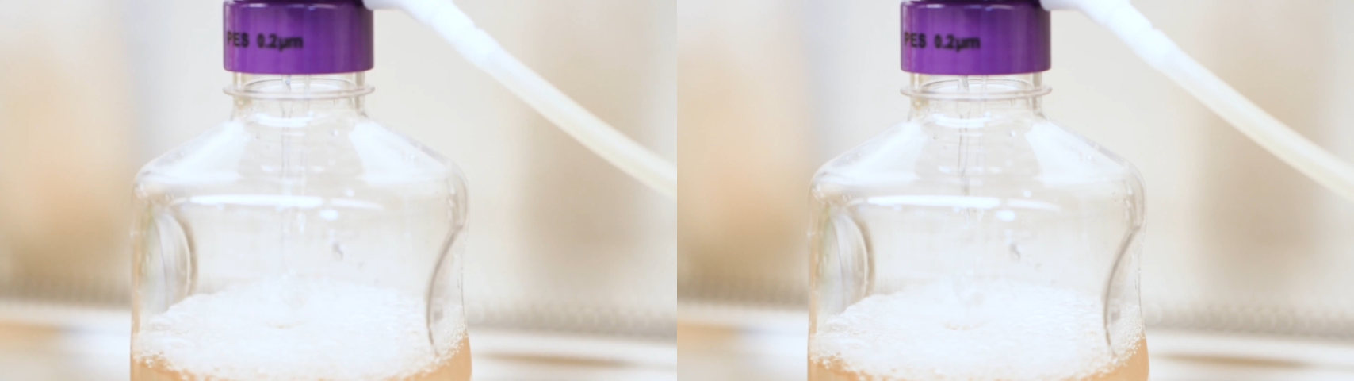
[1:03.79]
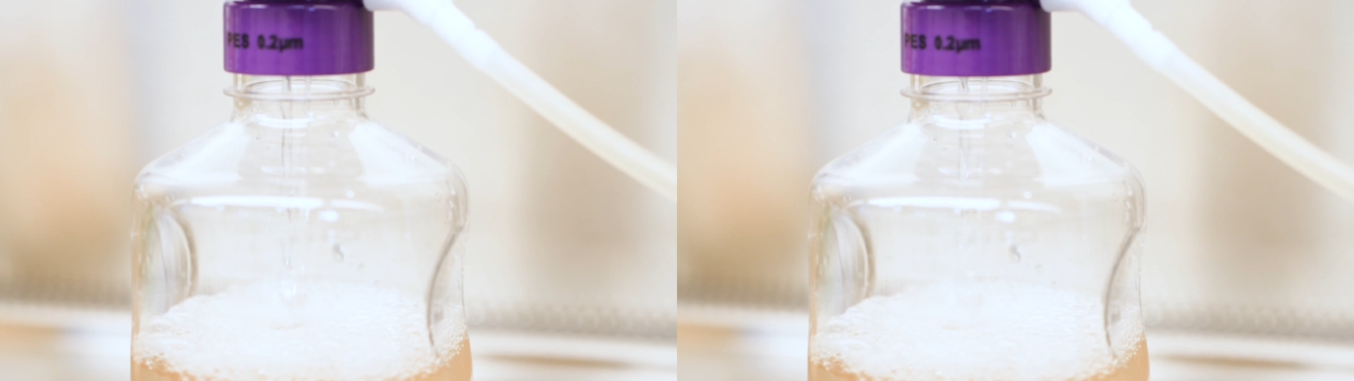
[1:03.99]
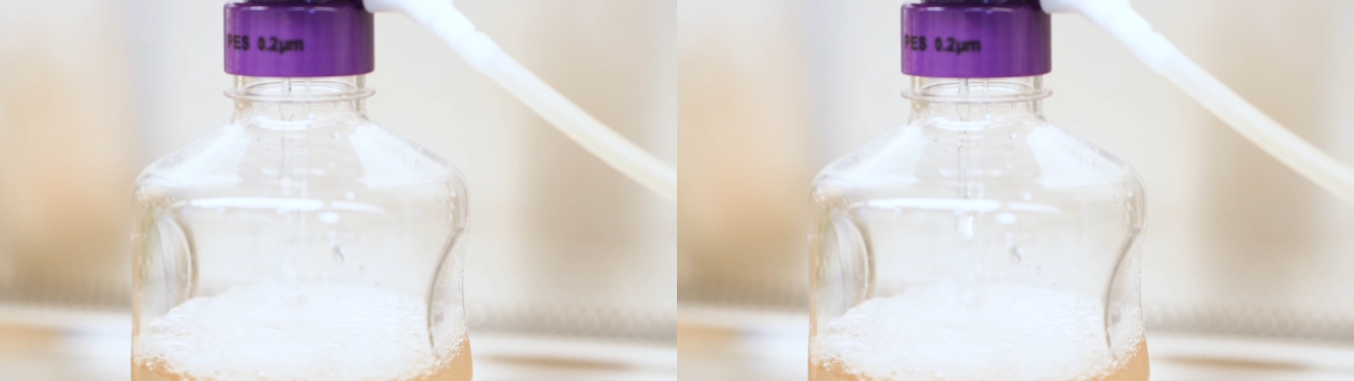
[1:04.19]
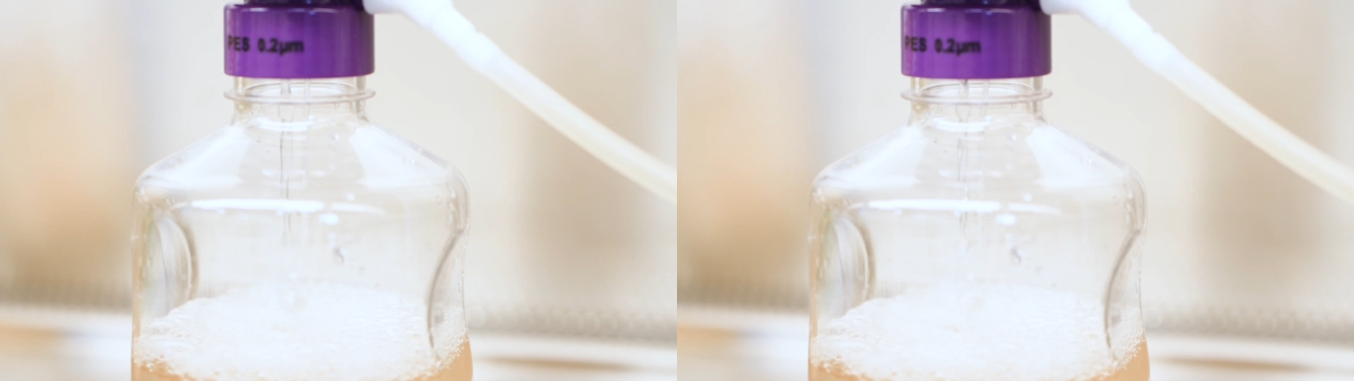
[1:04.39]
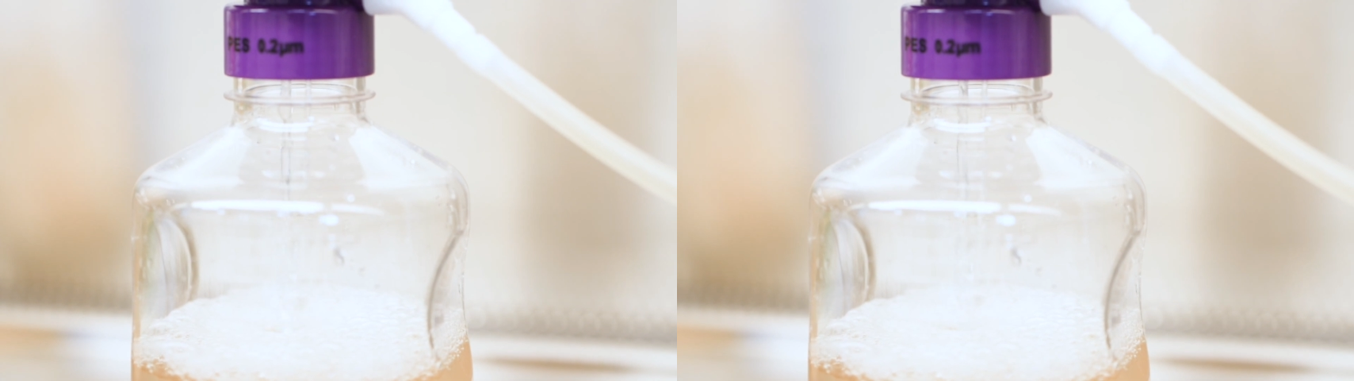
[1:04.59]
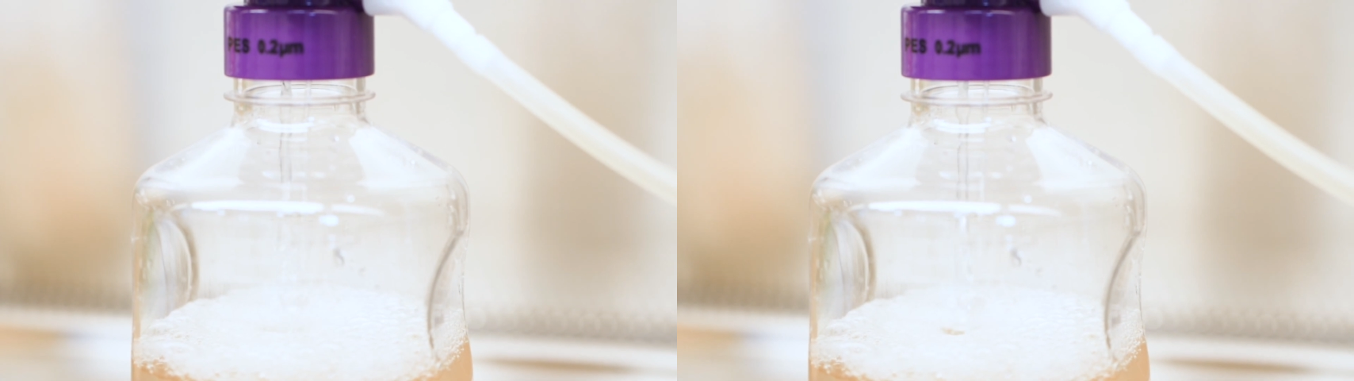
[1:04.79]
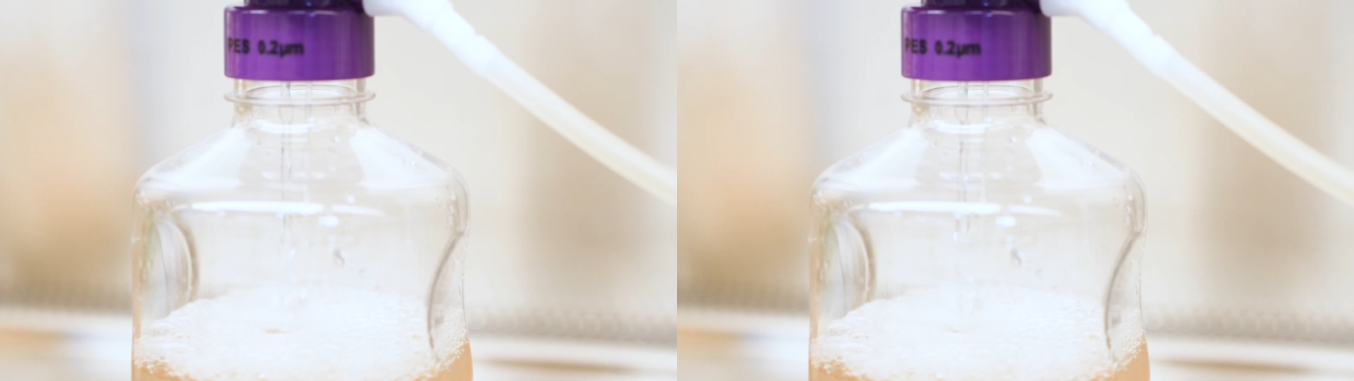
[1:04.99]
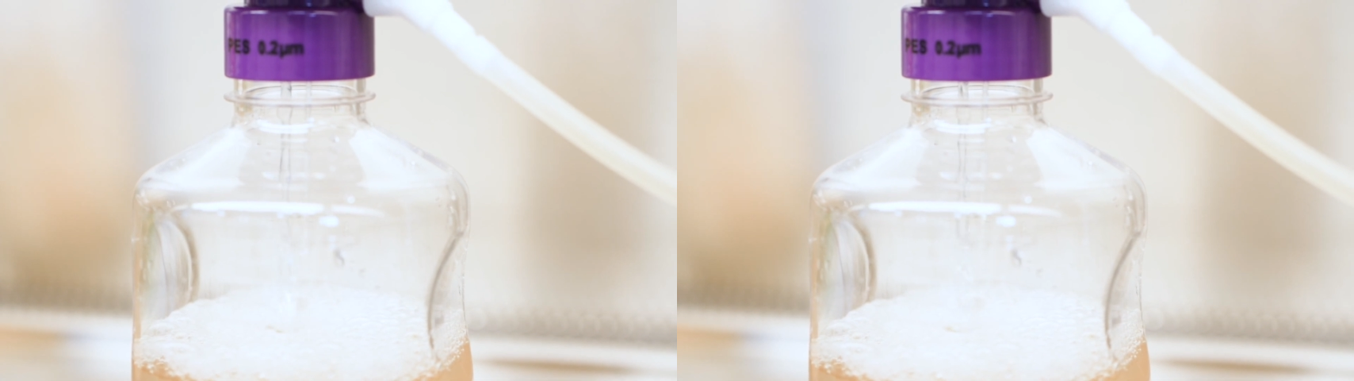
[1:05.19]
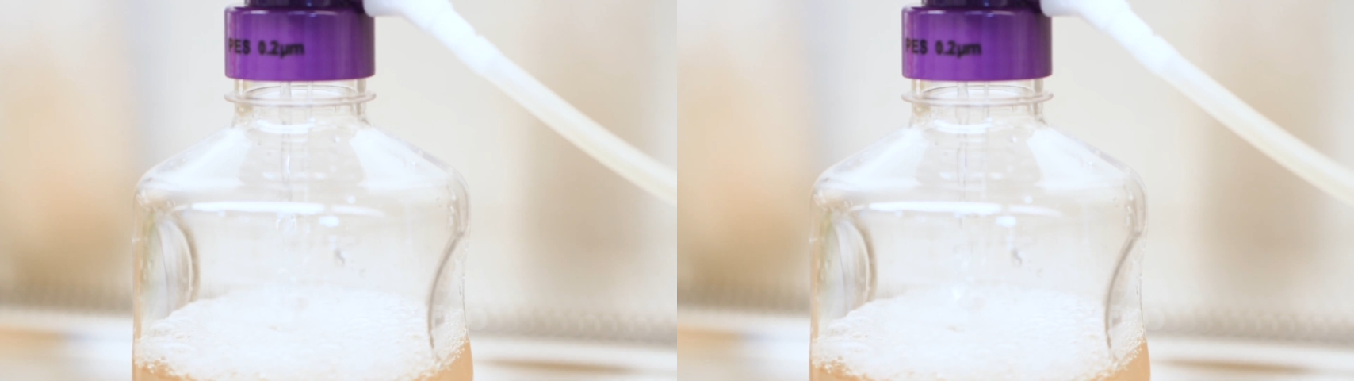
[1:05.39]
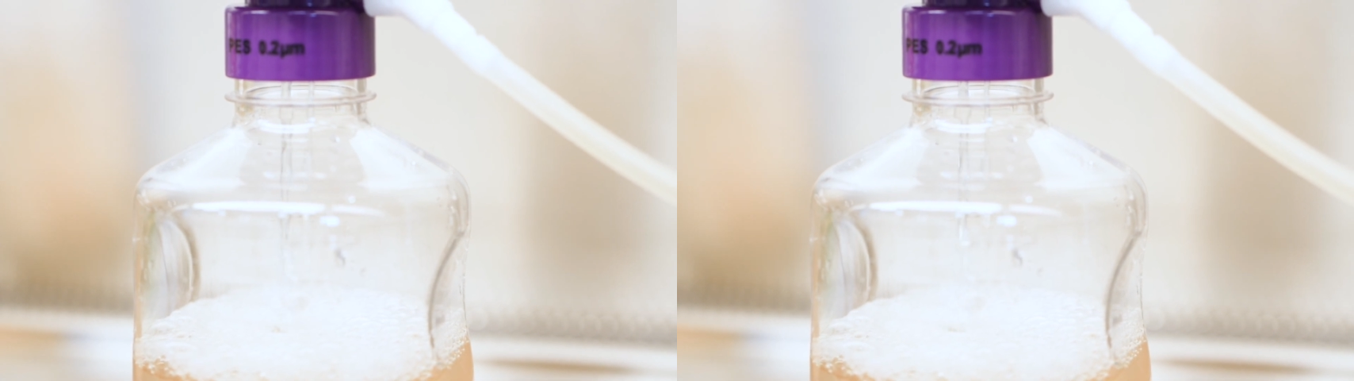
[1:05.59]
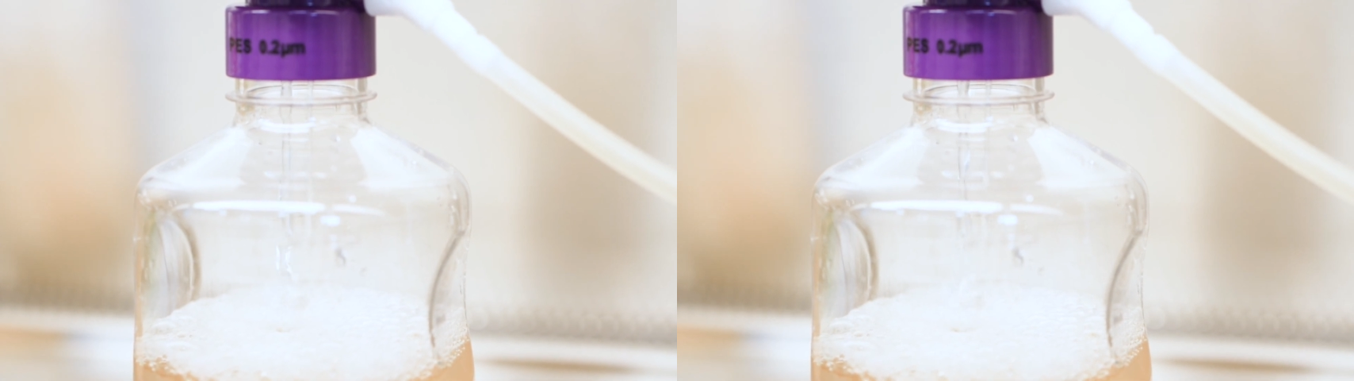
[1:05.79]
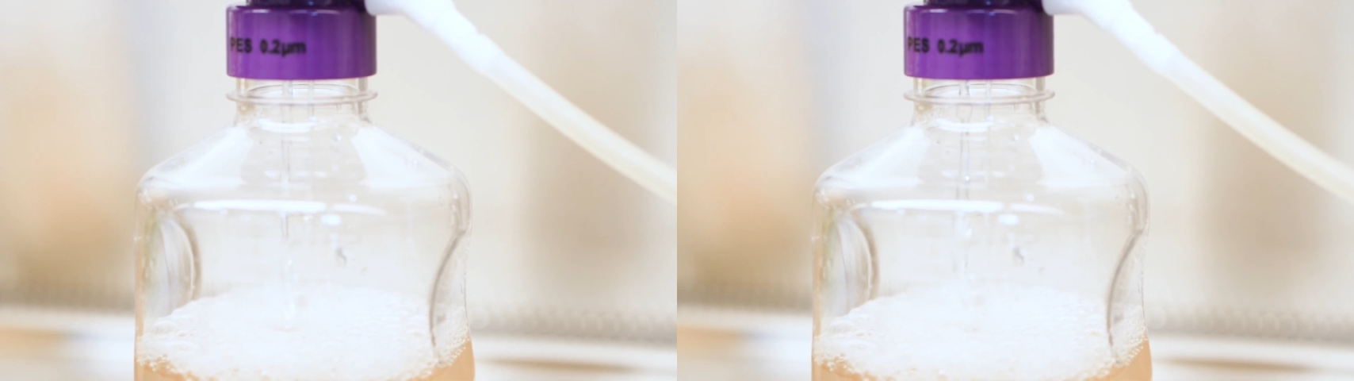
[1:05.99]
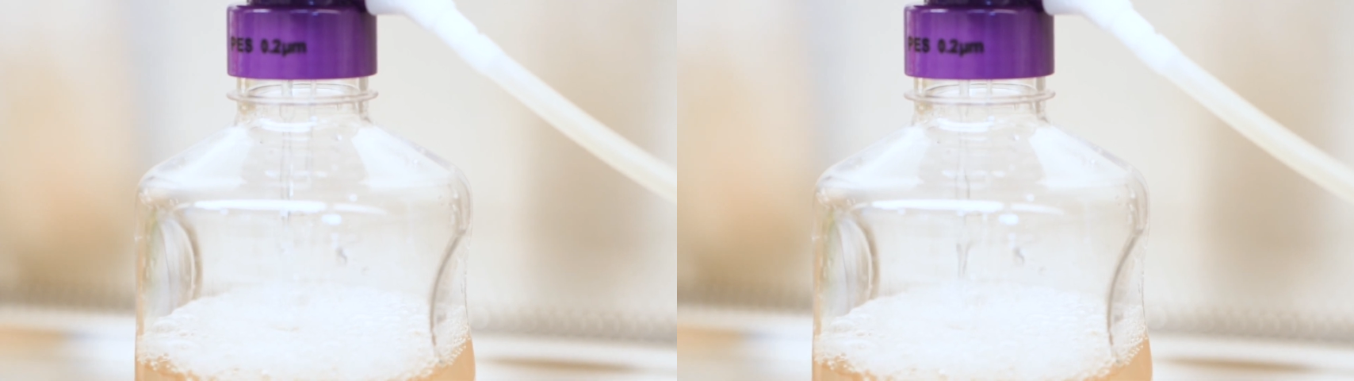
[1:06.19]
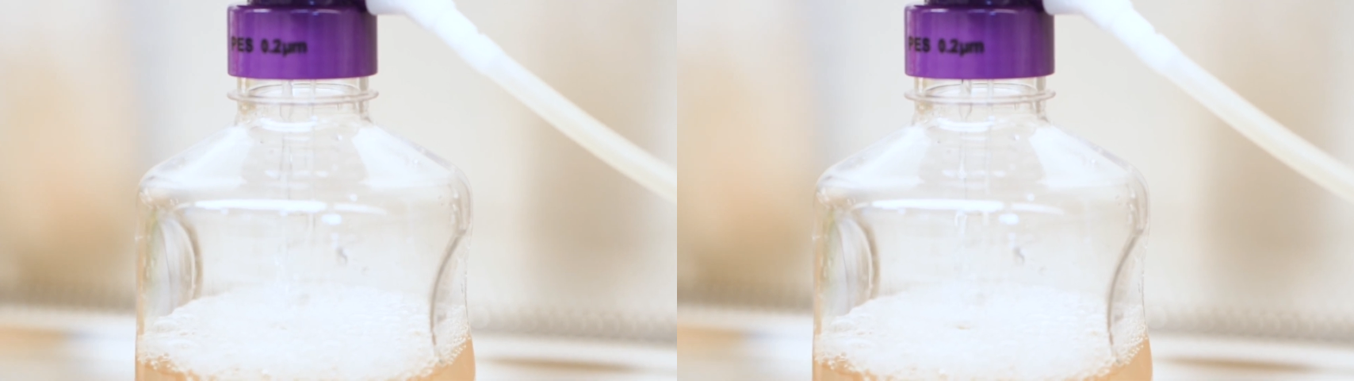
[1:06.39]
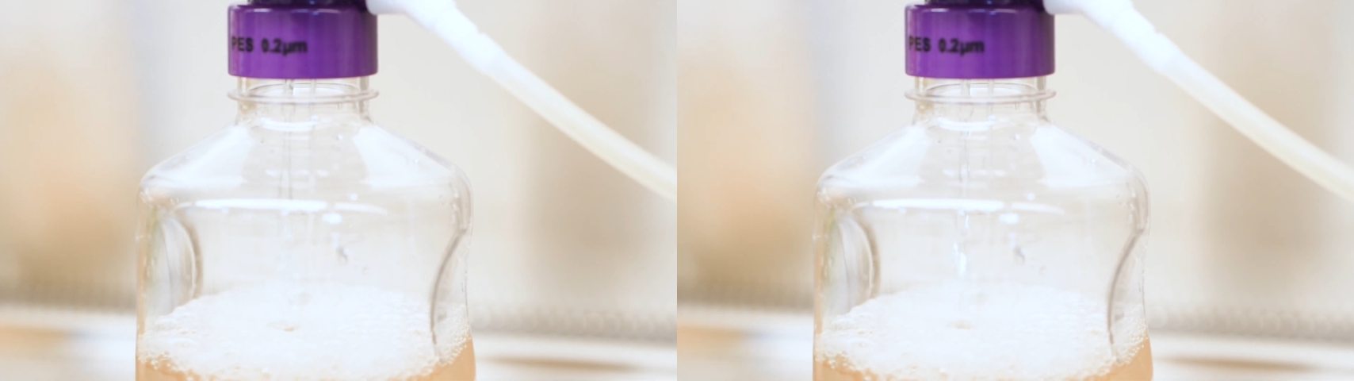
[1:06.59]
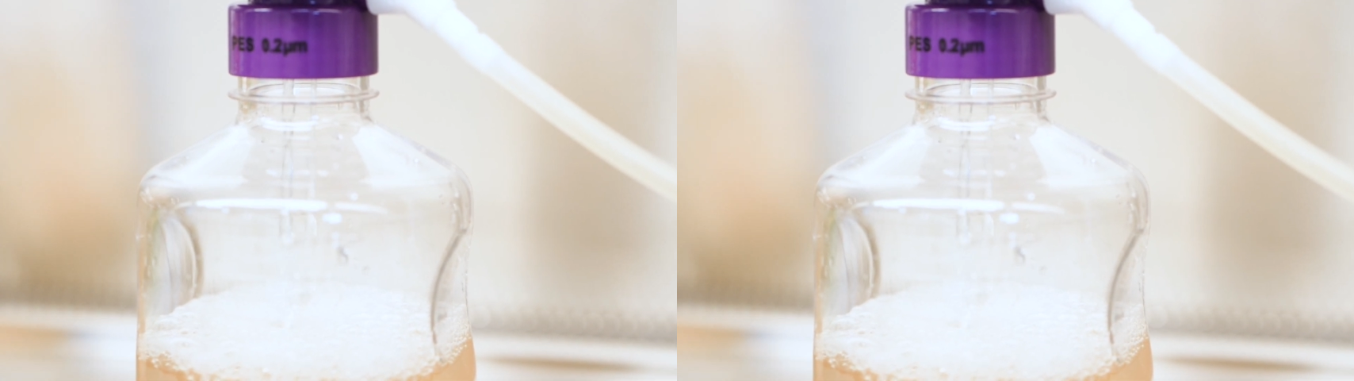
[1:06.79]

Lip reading: Nobody's mouth can be seen.